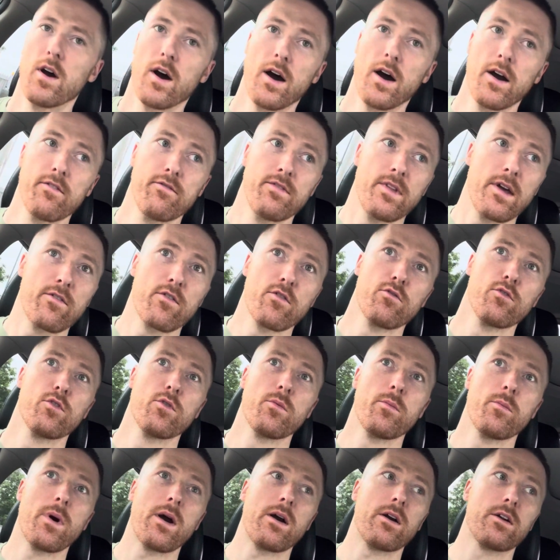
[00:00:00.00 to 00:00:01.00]
I've never run a
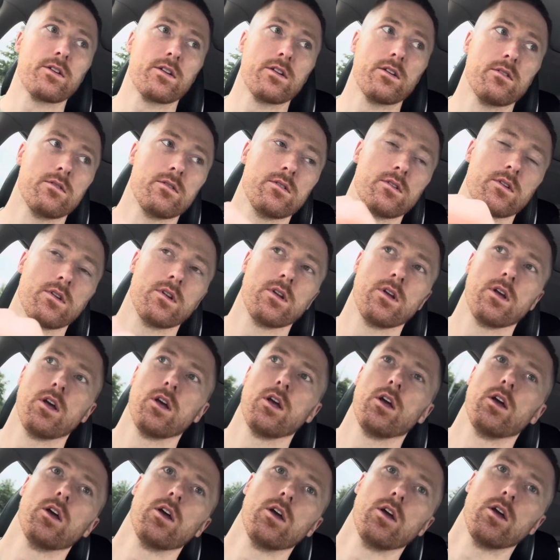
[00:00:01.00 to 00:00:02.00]
marathon,
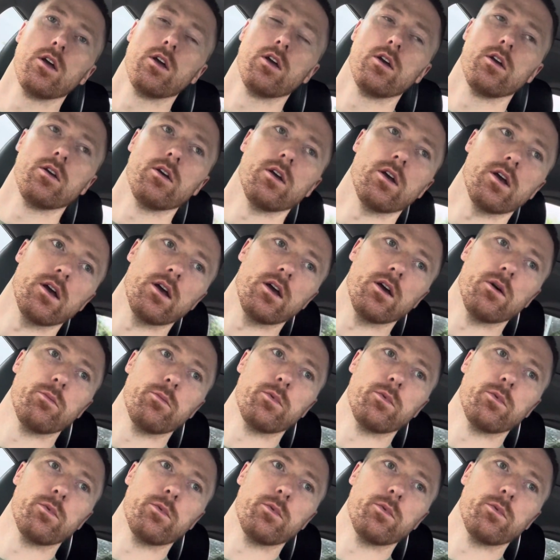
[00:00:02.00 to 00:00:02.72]
uh,